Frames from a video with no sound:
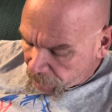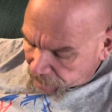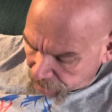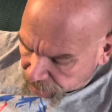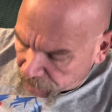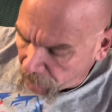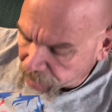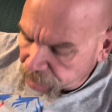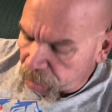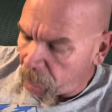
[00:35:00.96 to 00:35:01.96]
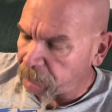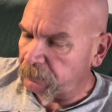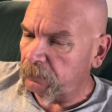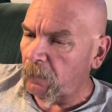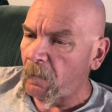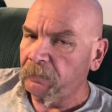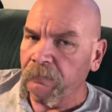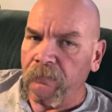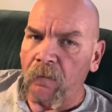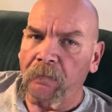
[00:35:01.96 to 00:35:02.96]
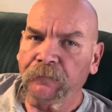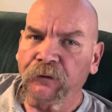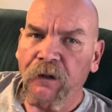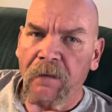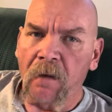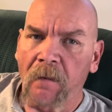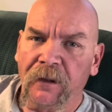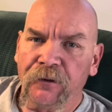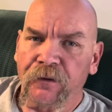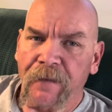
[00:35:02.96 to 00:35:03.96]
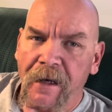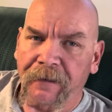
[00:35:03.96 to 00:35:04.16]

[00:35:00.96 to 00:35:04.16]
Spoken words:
Mmm. It's like Mama used to make.